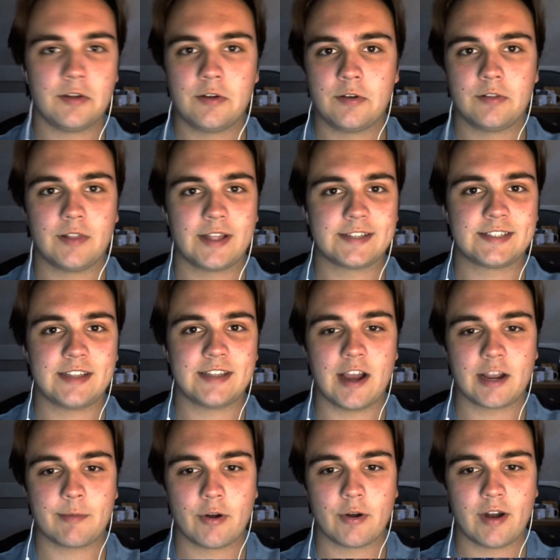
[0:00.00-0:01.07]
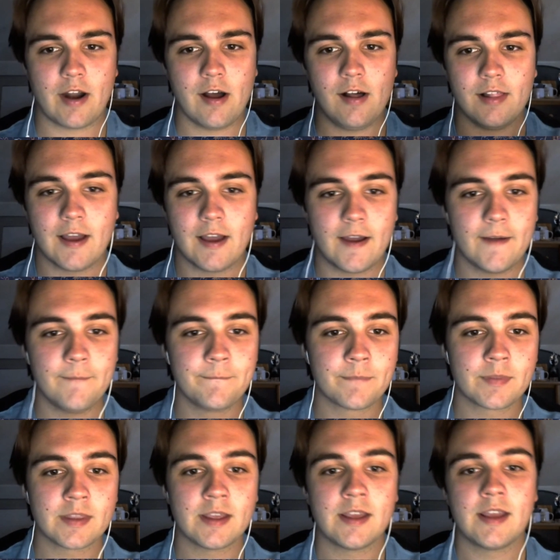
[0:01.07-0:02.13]
Let's talk about it all, huh?
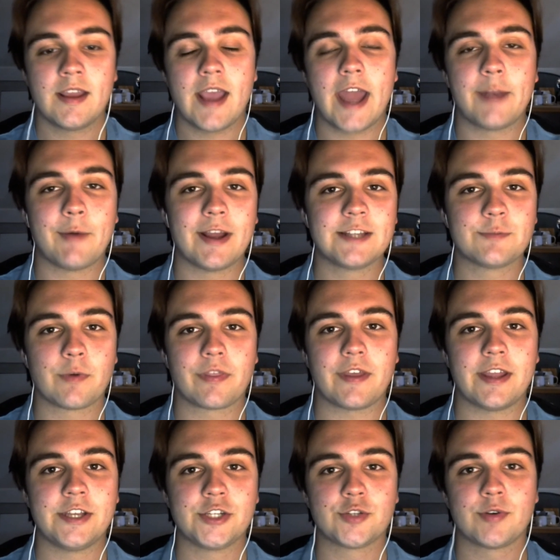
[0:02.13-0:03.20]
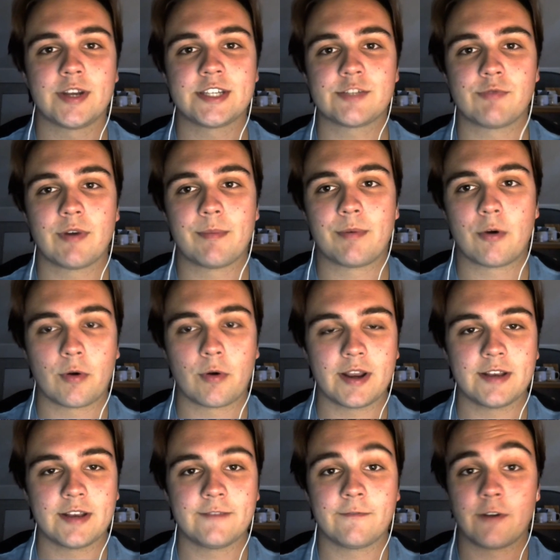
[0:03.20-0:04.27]
Anyways, with interest
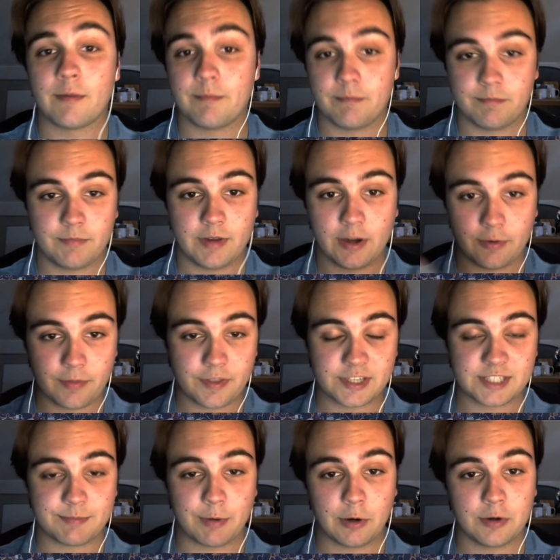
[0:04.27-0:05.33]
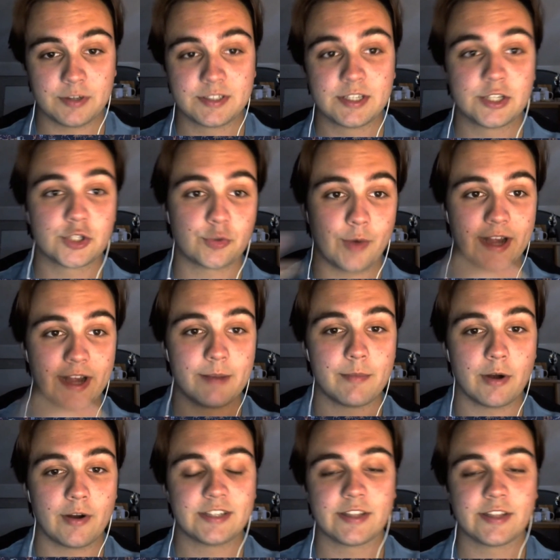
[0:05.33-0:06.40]
reported from, you know, the Spurs trading
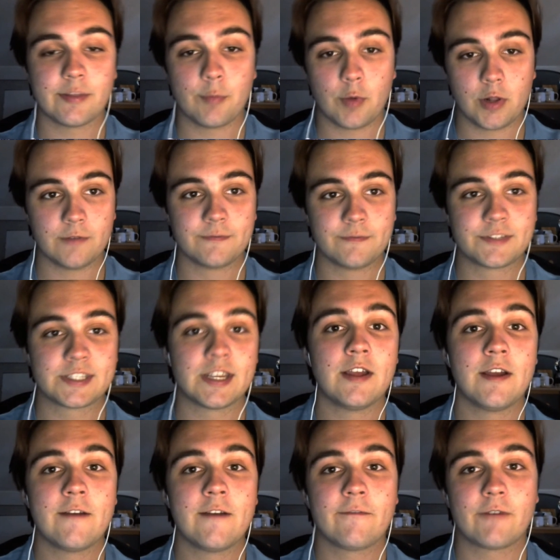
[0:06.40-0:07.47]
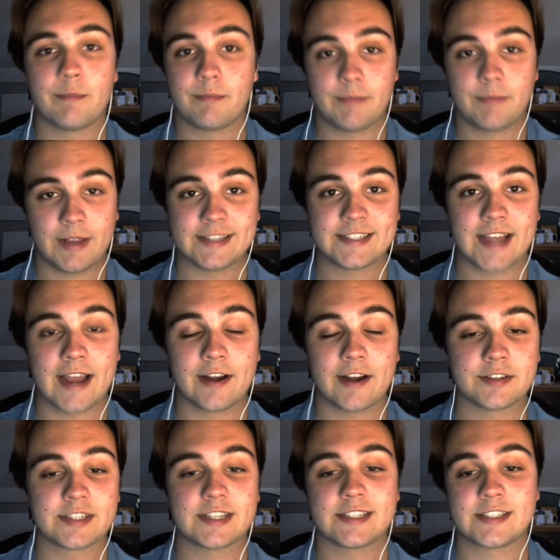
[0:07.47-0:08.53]
Murray to the Wolves from
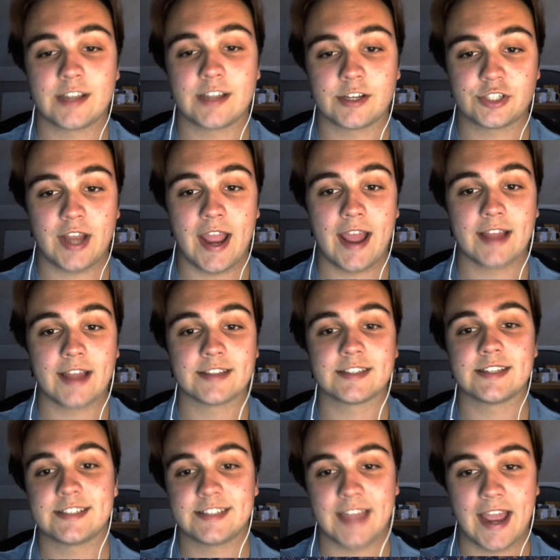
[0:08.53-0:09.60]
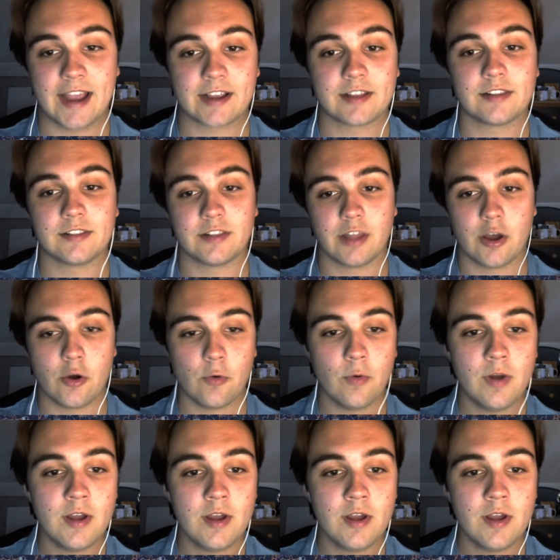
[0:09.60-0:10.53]
insiders such as Zach Lowe,